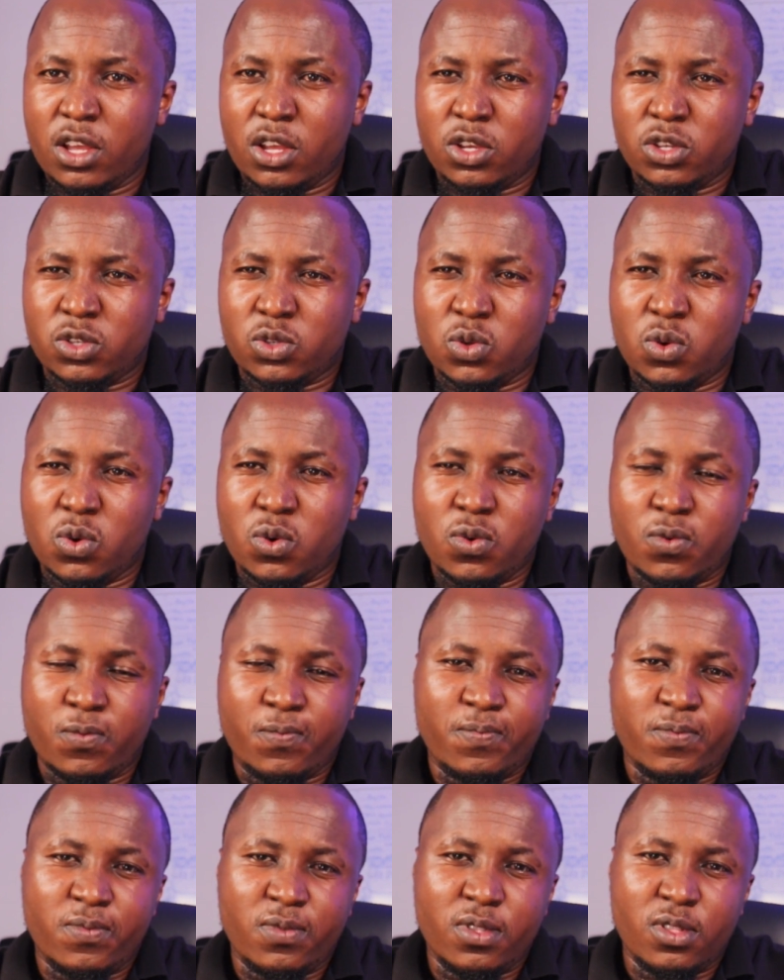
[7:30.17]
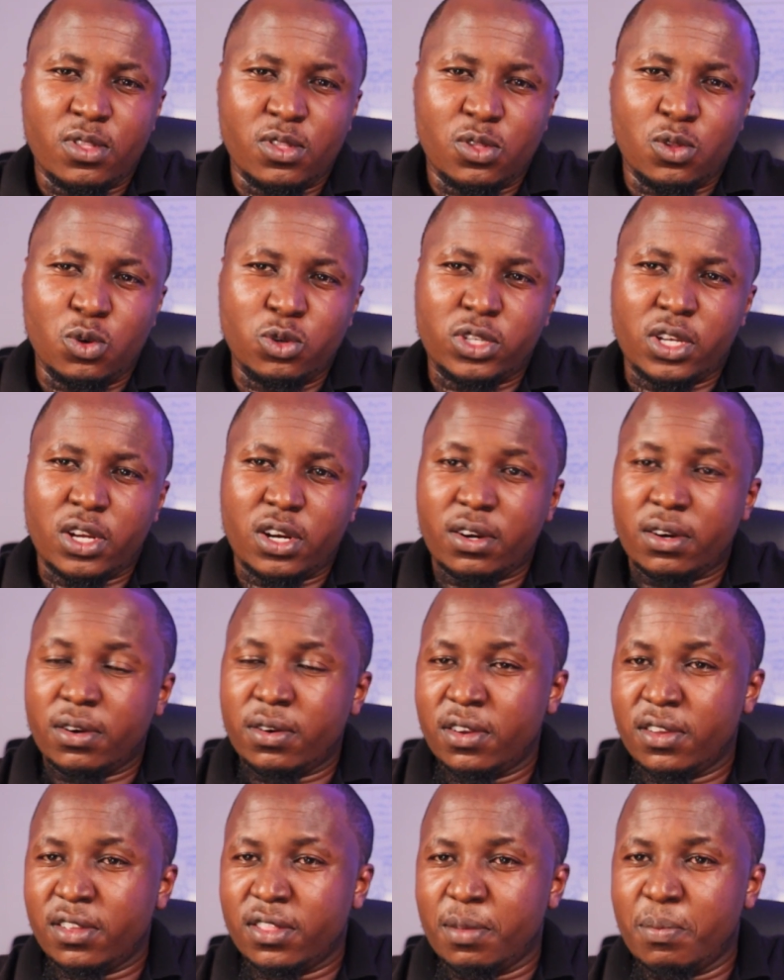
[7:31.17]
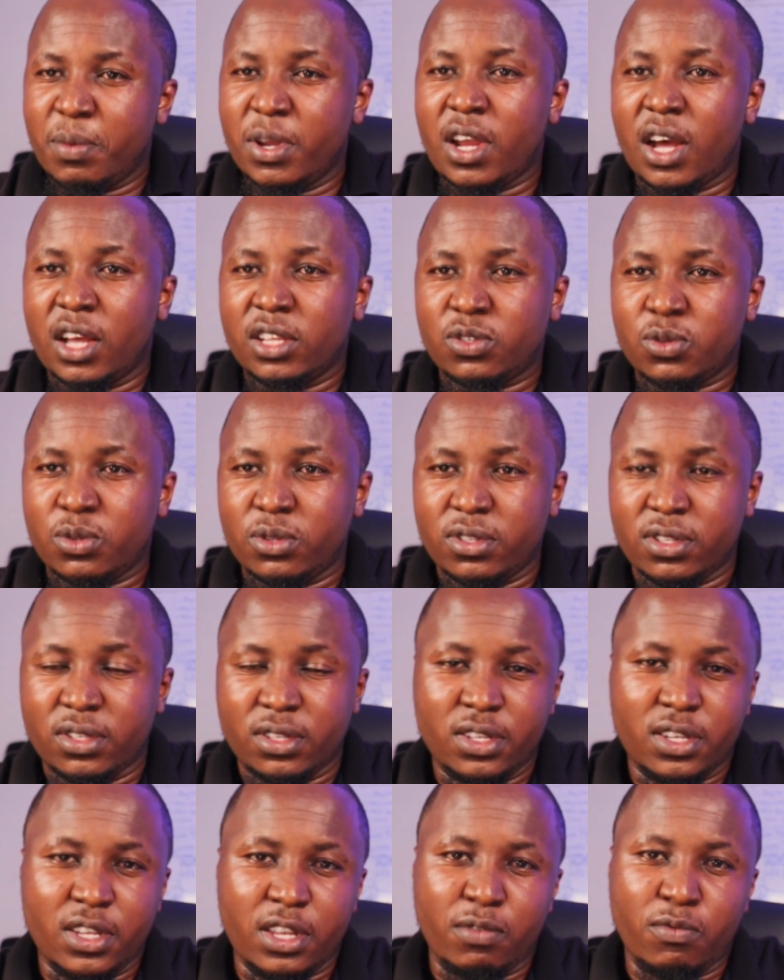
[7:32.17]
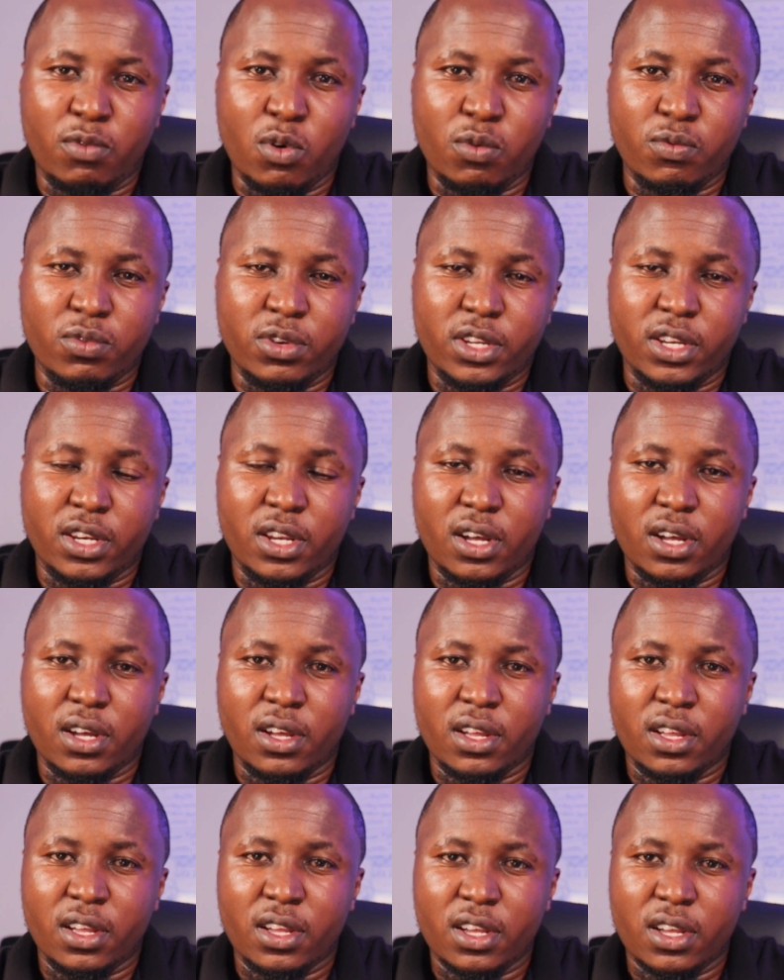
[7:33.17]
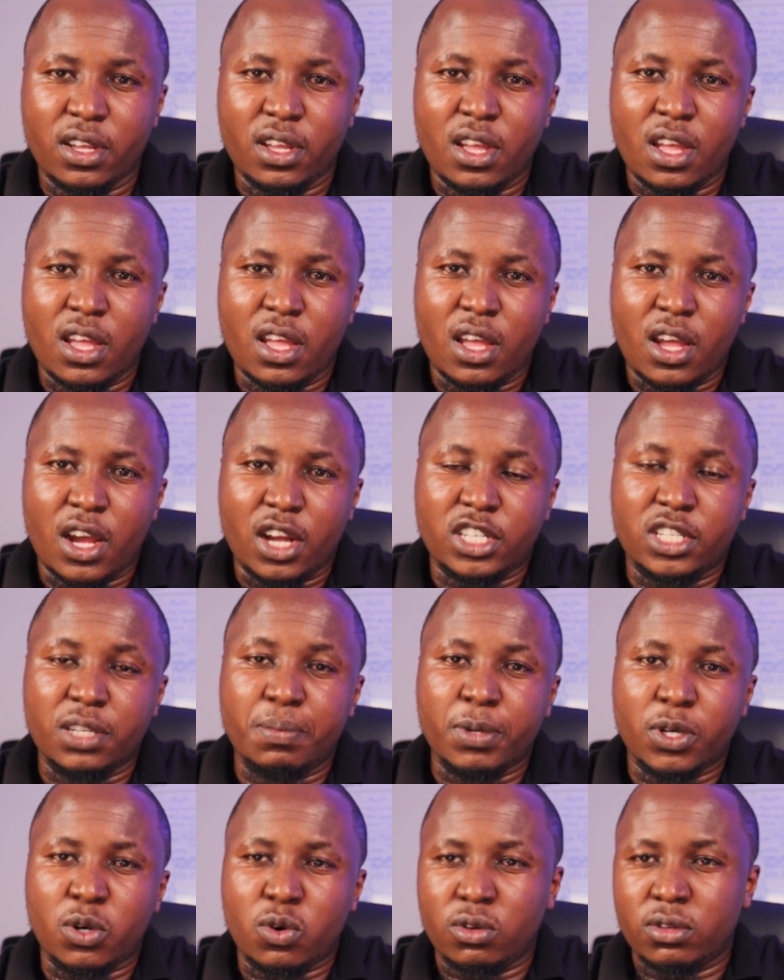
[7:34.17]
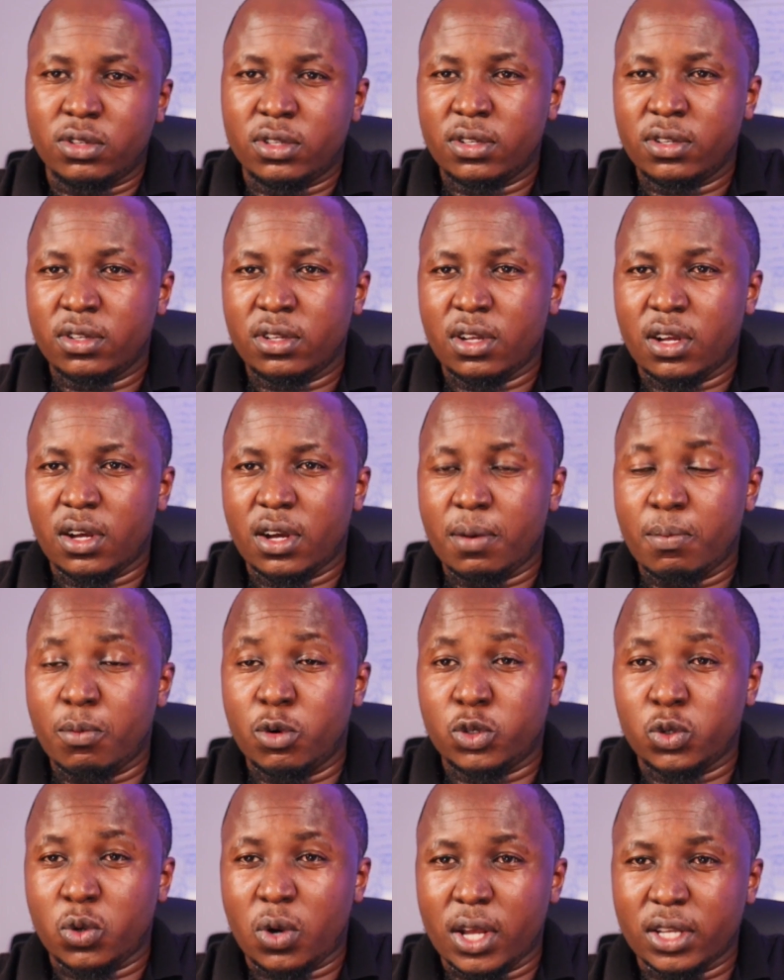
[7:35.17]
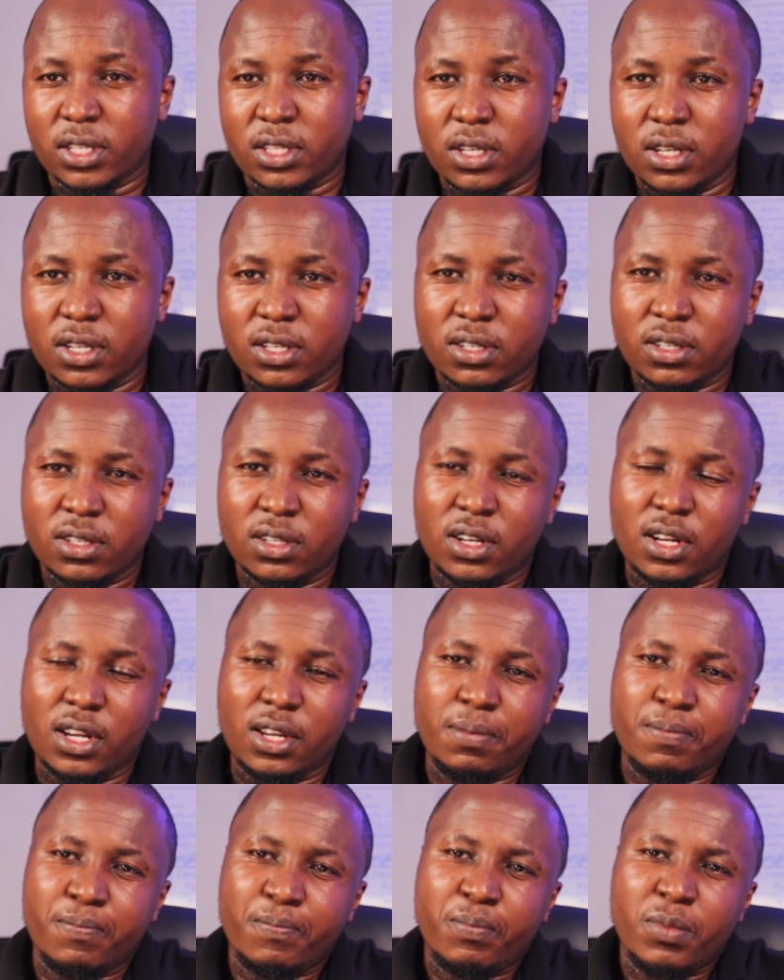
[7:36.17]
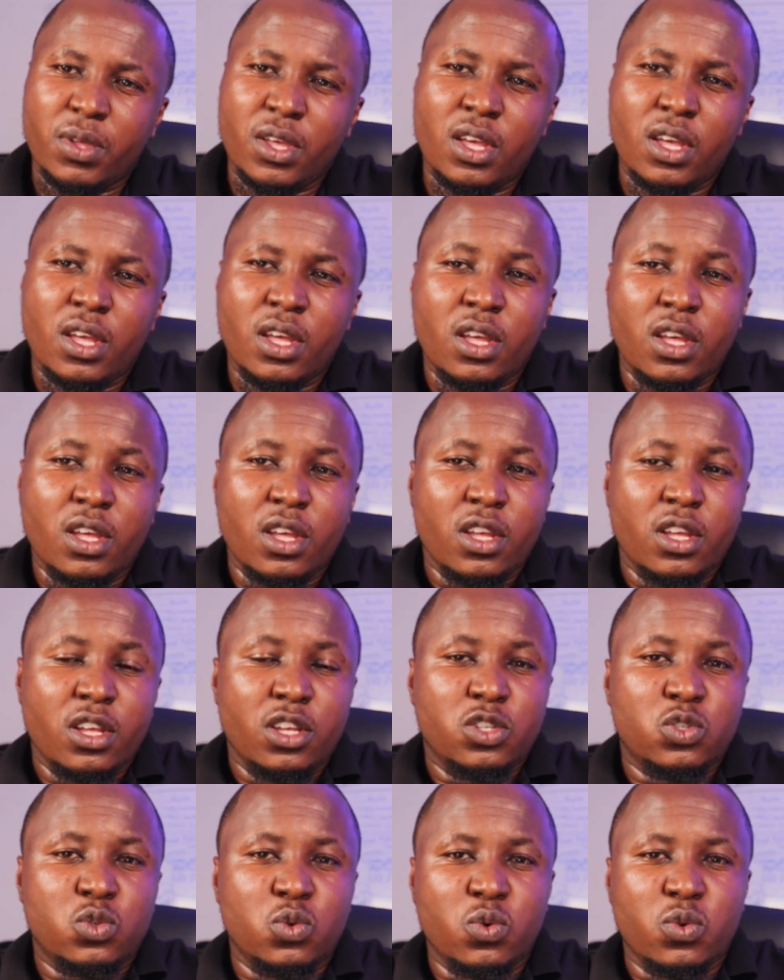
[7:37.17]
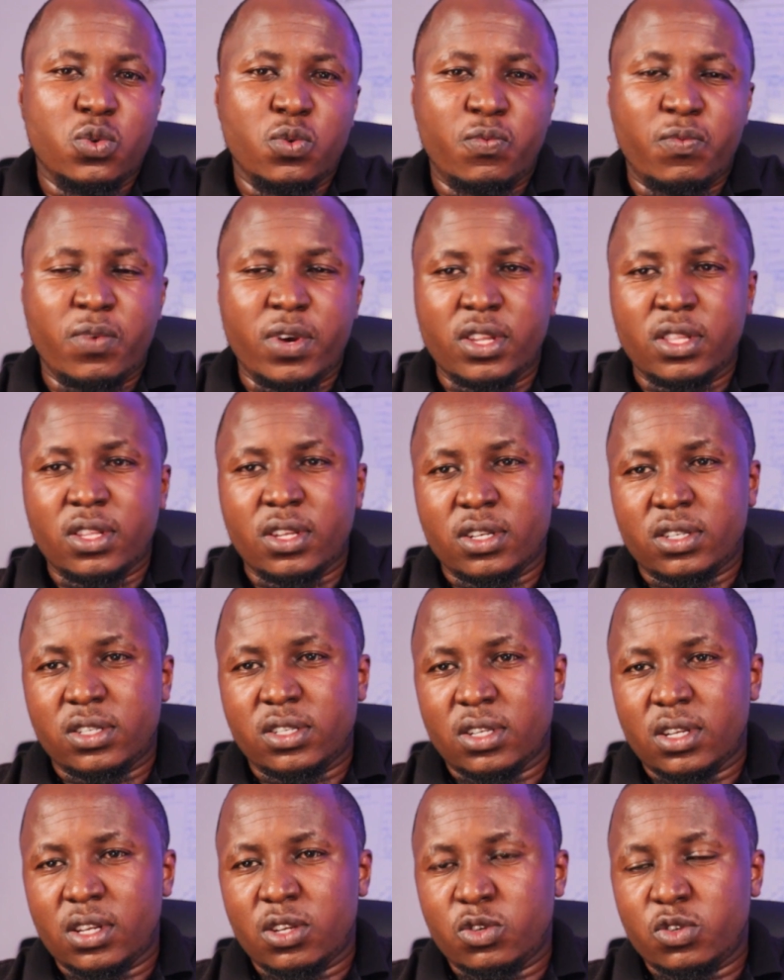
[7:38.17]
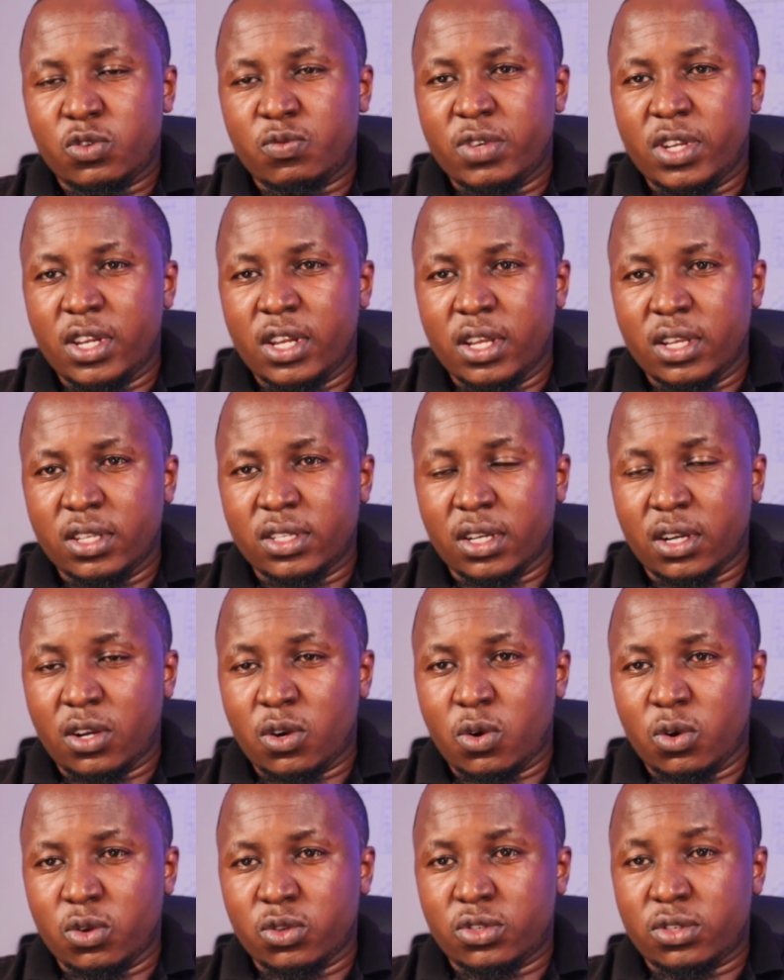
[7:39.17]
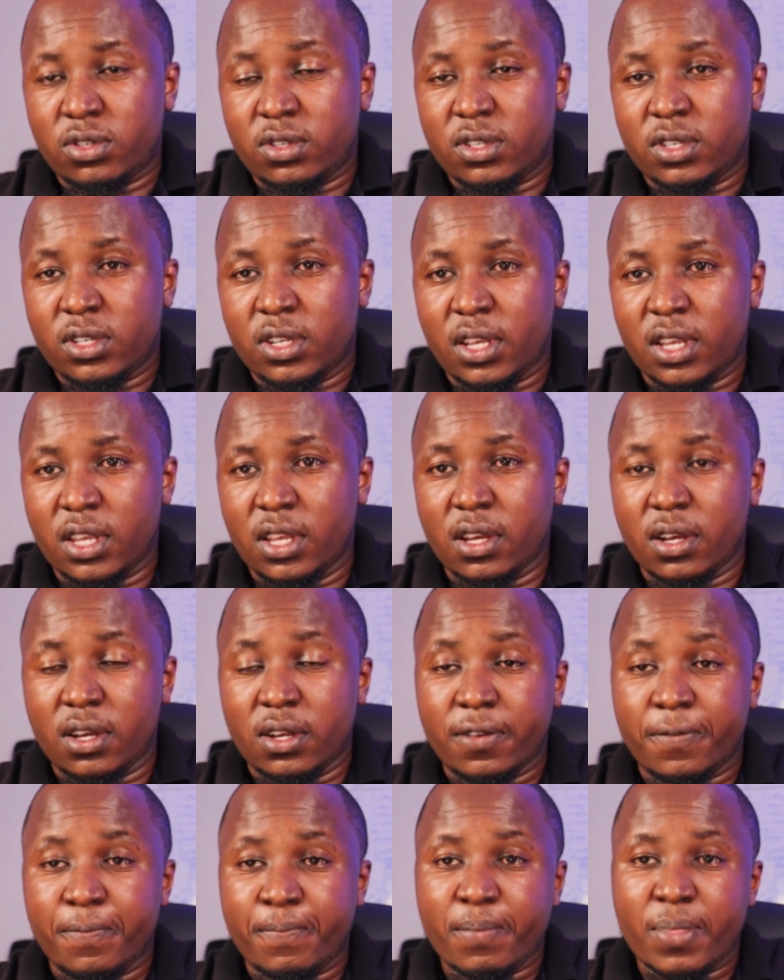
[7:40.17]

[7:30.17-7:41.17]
So those are the main hassles involved in a typical motor accident claim. So you find that a lot of delays are caused here